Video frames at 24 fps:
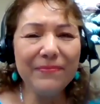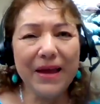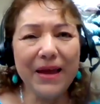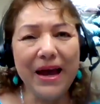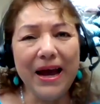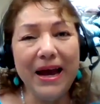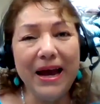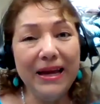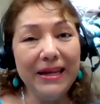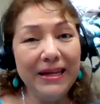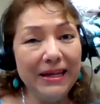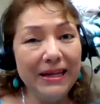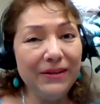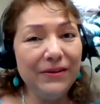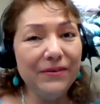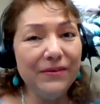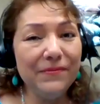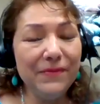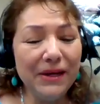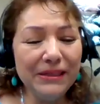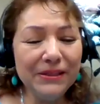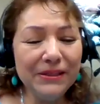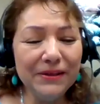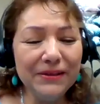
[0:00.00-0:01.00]
I need to
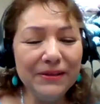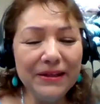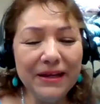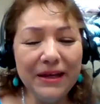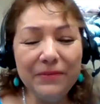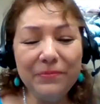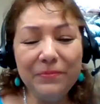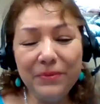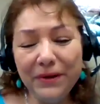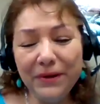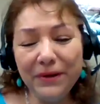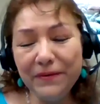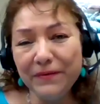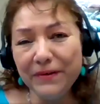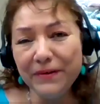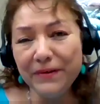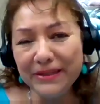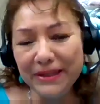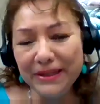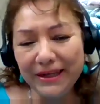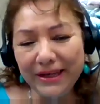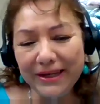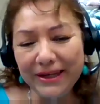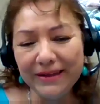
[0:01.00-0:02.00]
mention that
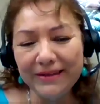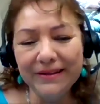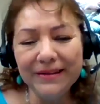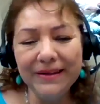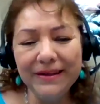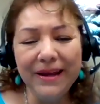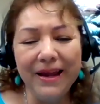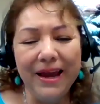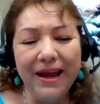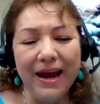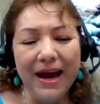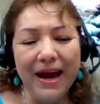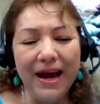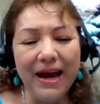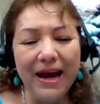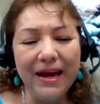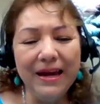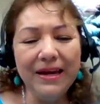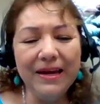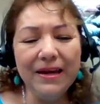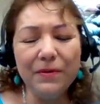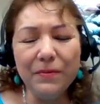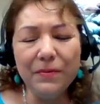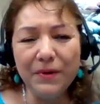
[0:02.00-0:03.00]
previously
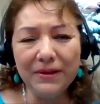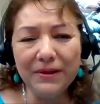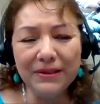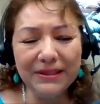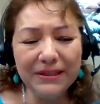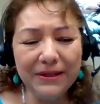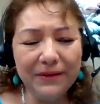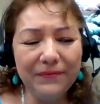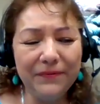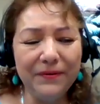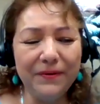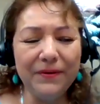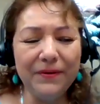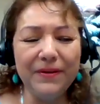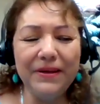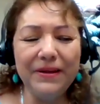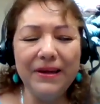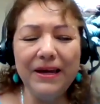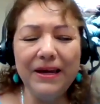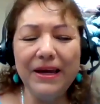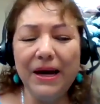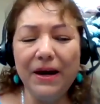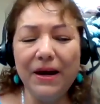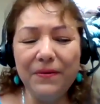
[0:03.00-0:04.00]
I worked for
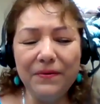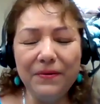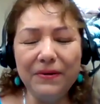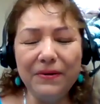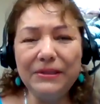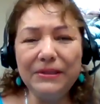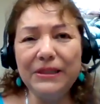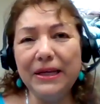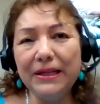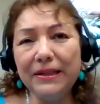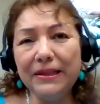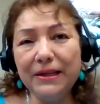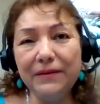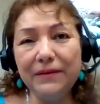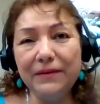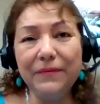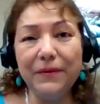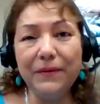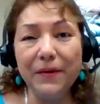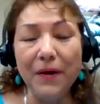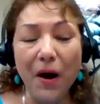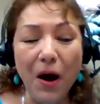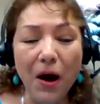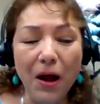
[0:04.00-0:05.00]
the Outreach Center
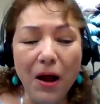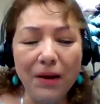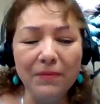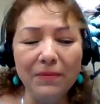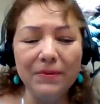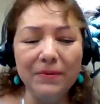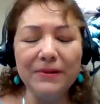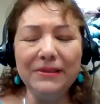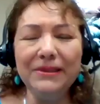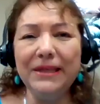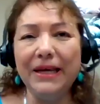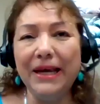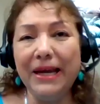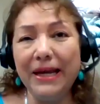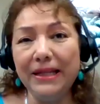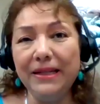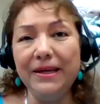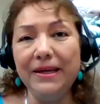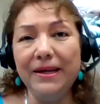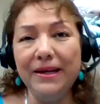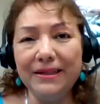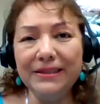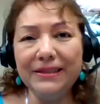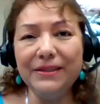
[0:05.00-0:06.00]
for almost 8
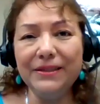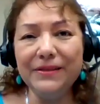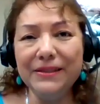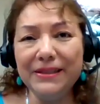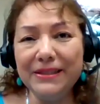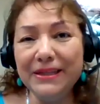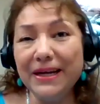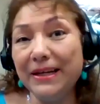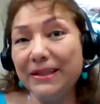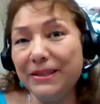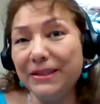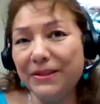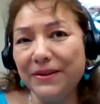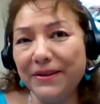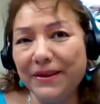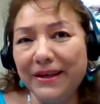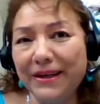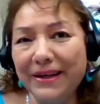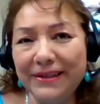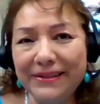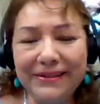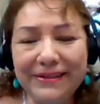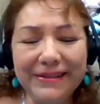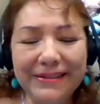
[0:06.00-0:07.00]
years on
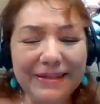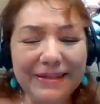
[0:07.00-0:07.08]
Saturdays.